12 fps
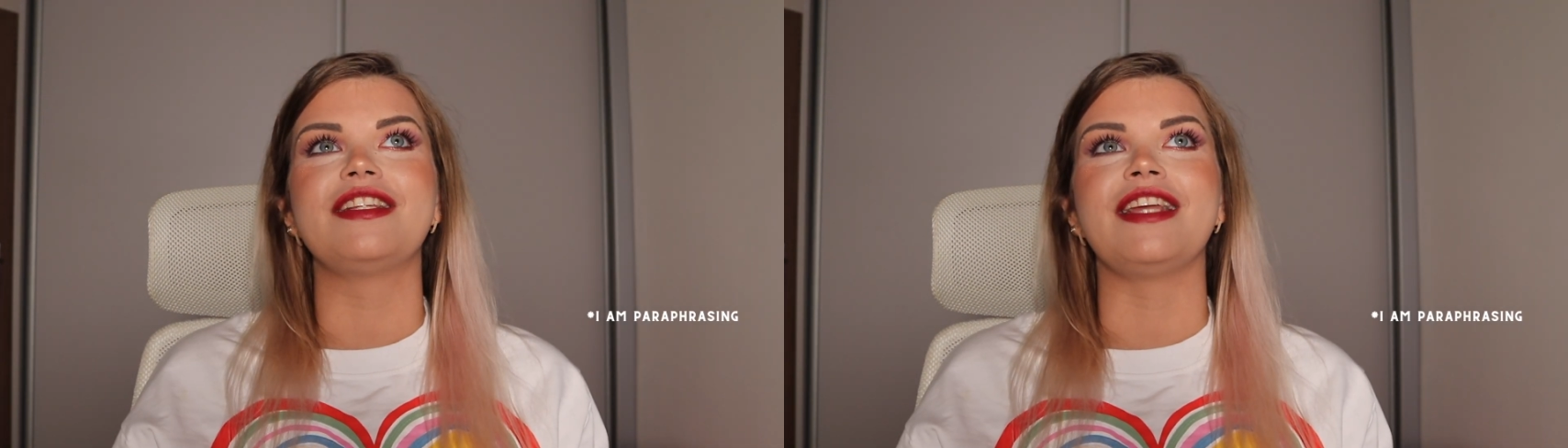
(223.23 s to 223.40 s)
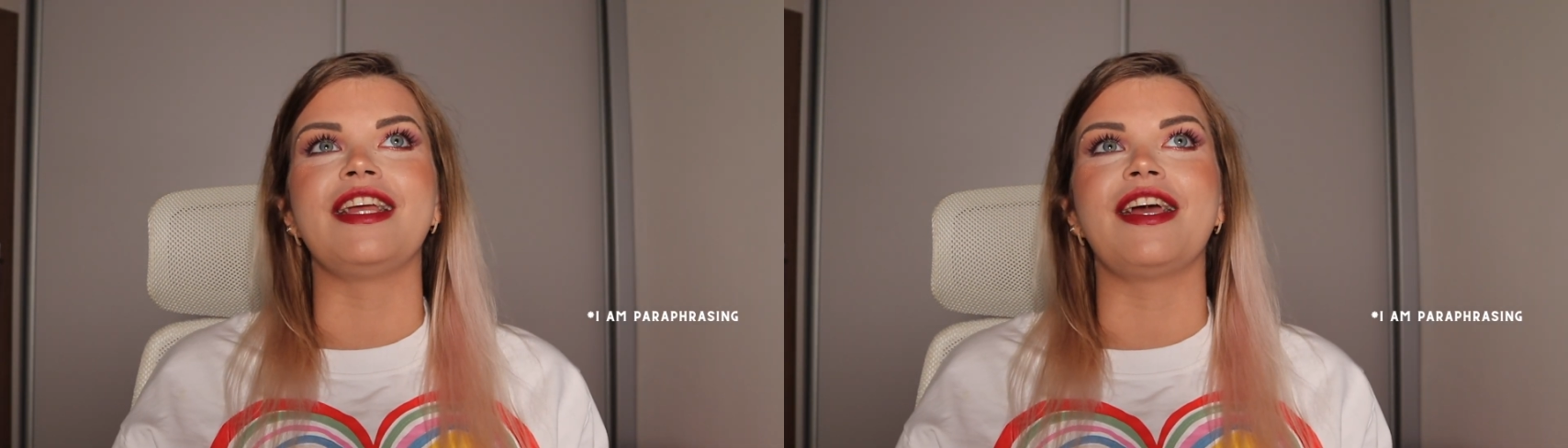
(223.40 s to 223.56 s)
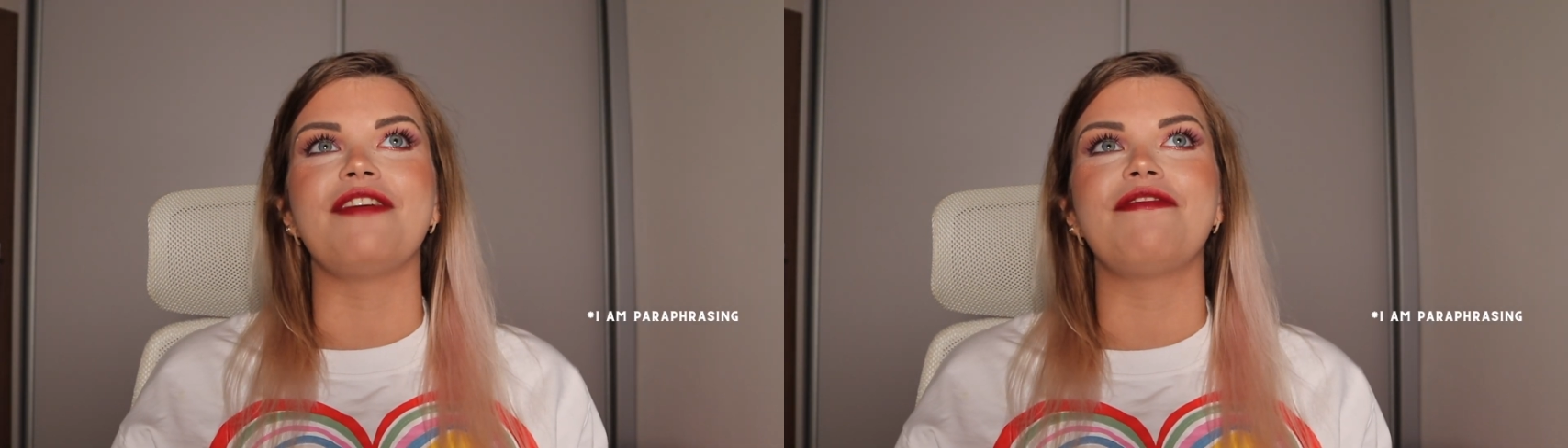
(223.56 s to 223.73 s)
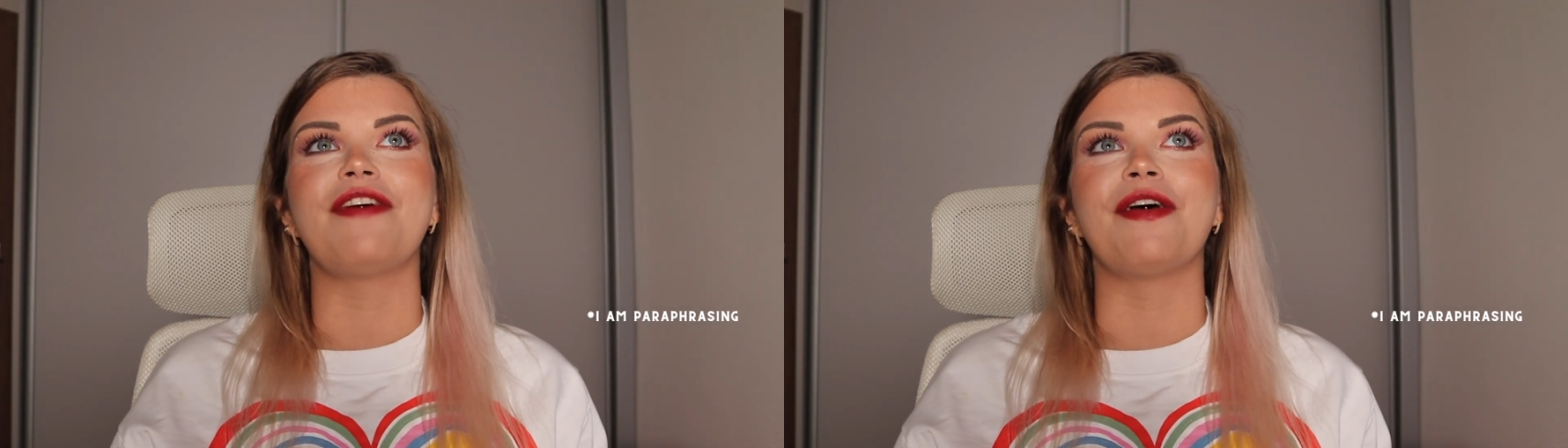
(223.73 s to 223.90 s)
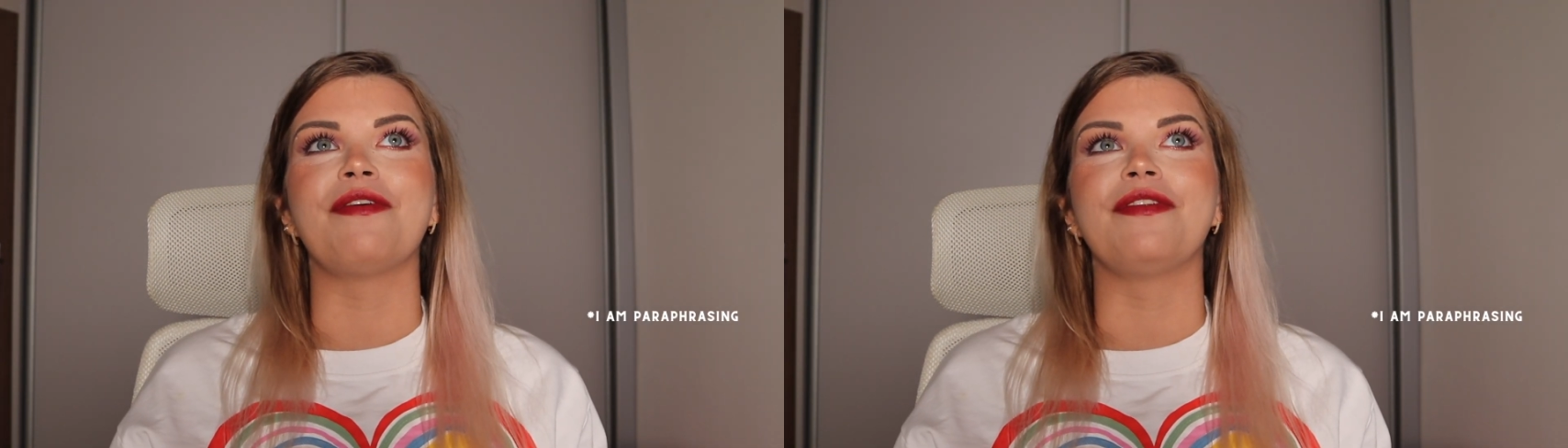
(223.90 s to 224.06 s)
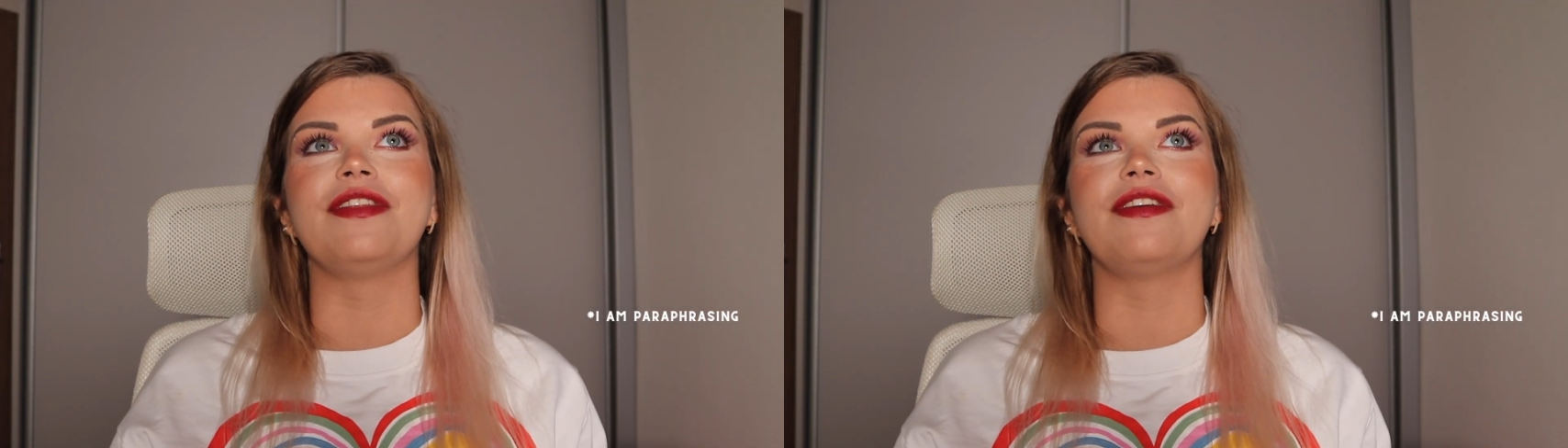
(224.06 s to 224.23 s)
thing I
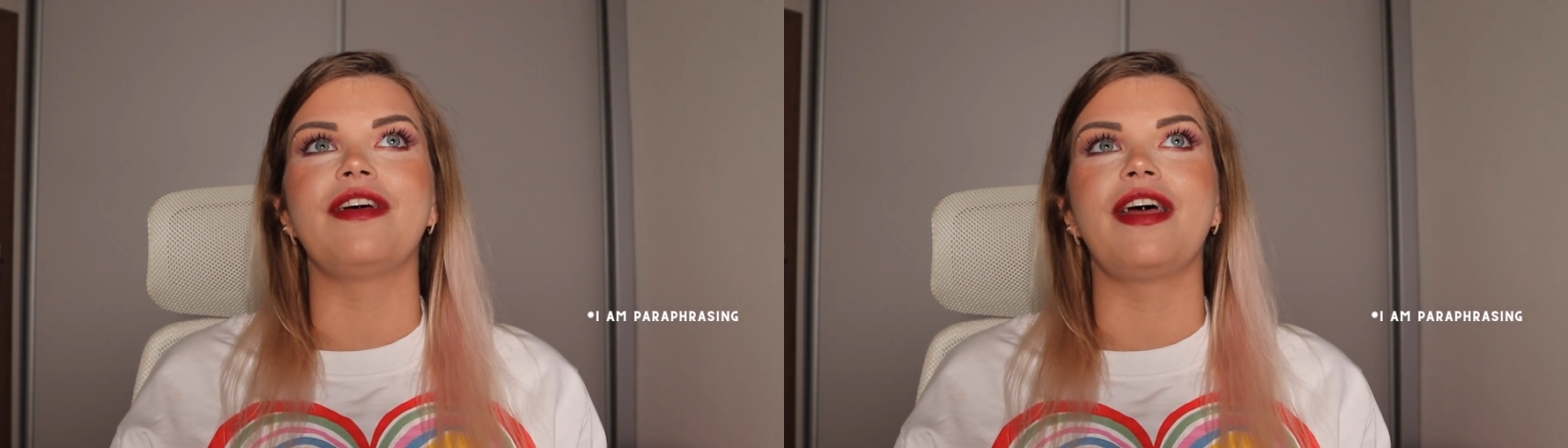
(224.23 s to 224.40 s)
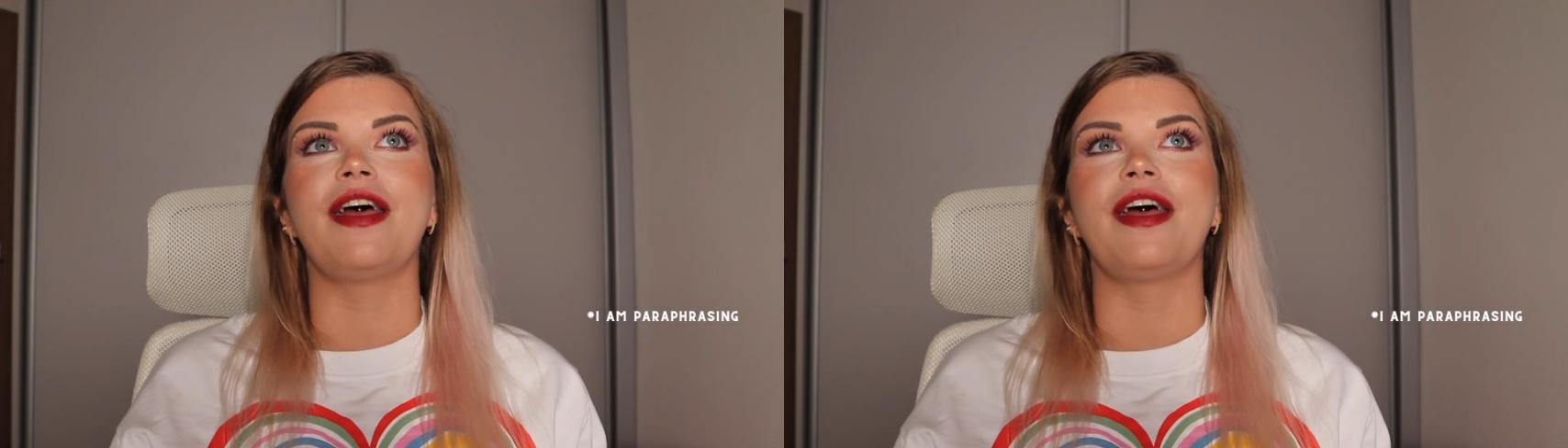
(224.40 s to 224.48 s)
found